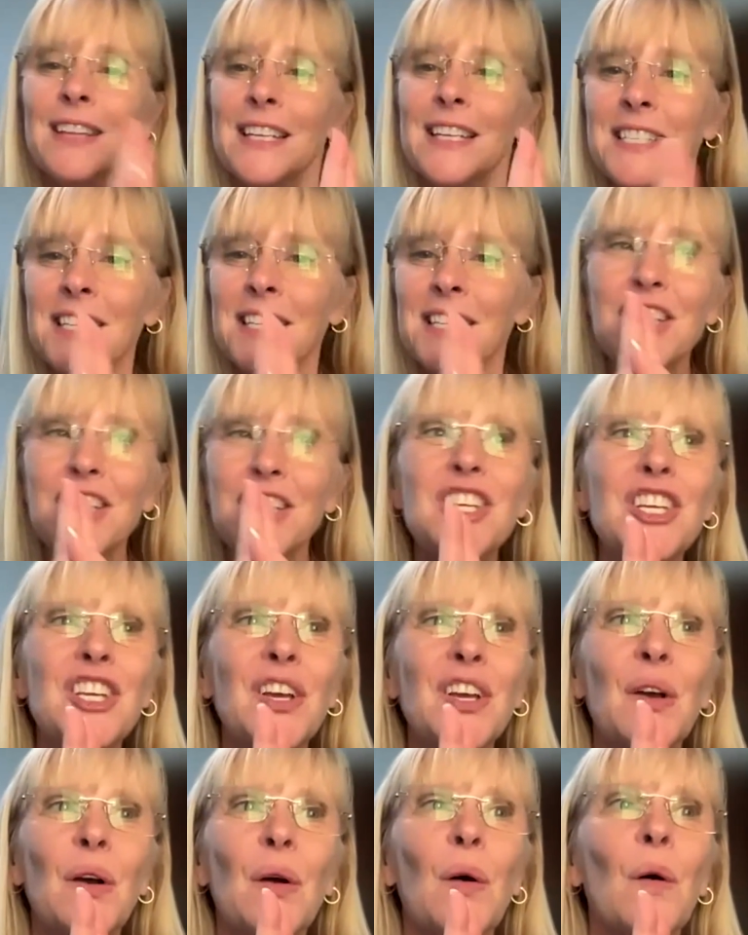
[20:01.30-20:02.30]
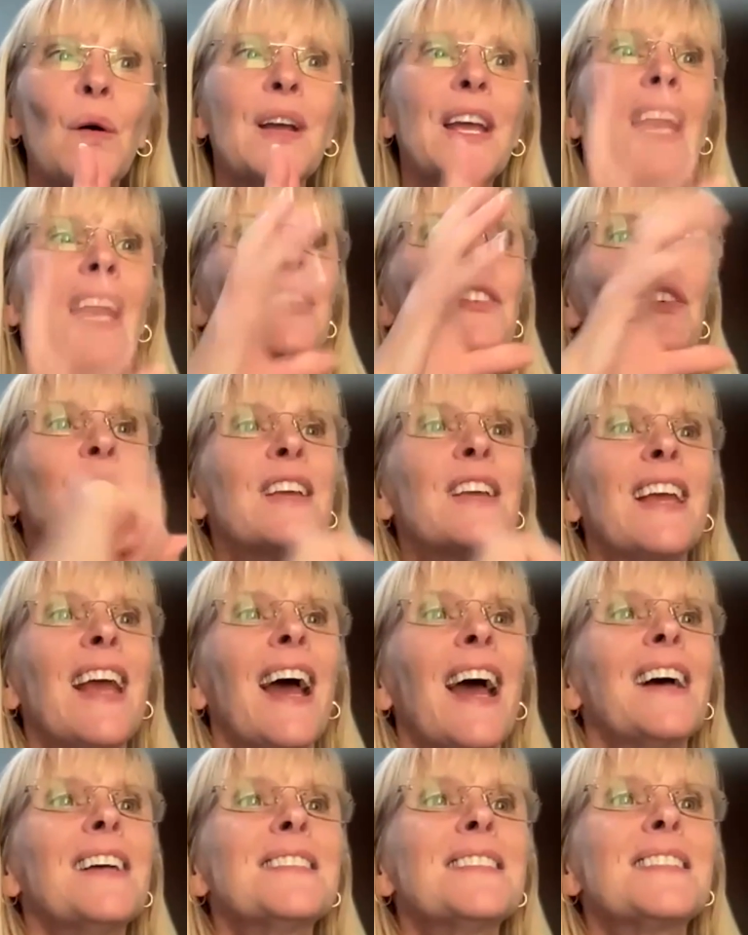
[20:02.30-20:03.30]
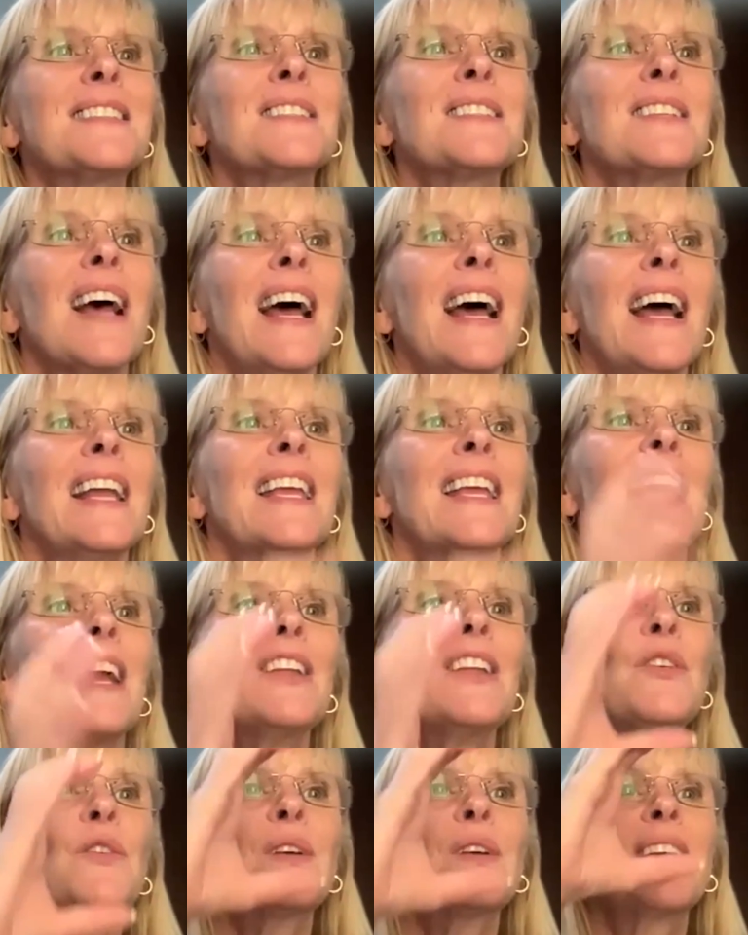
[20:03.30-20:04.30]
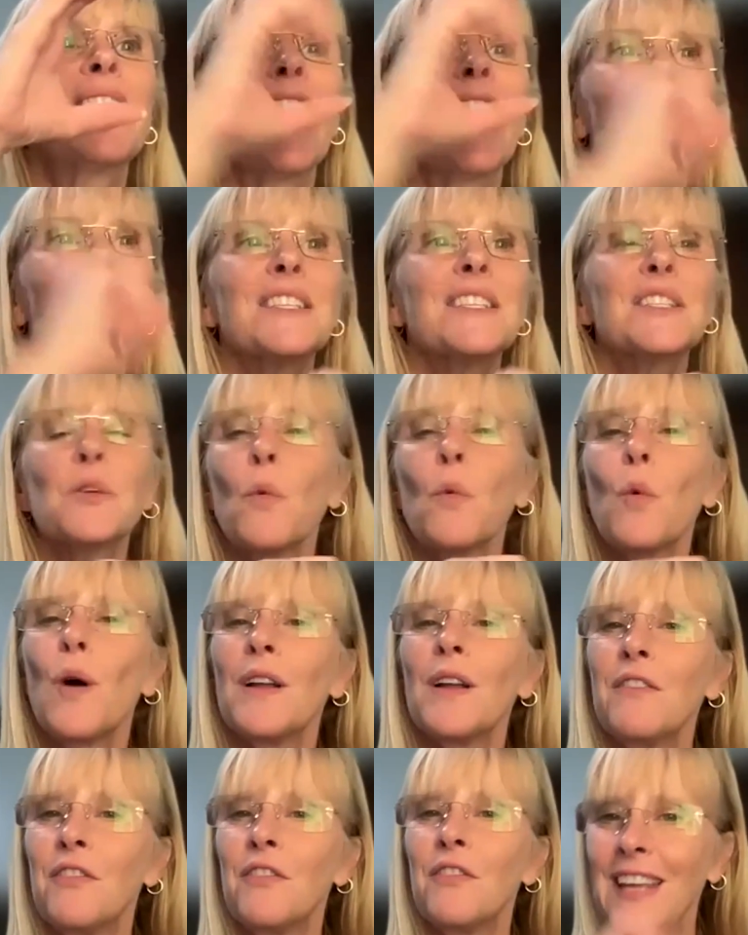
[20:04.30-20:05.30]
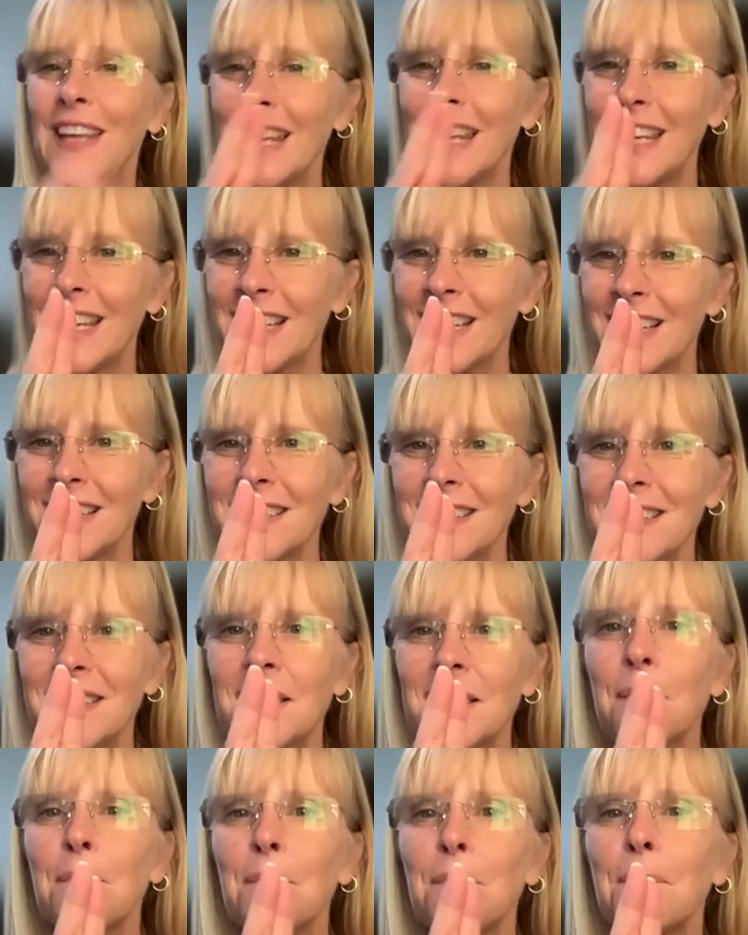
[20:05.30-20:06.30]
this is a U, can you guess what V is?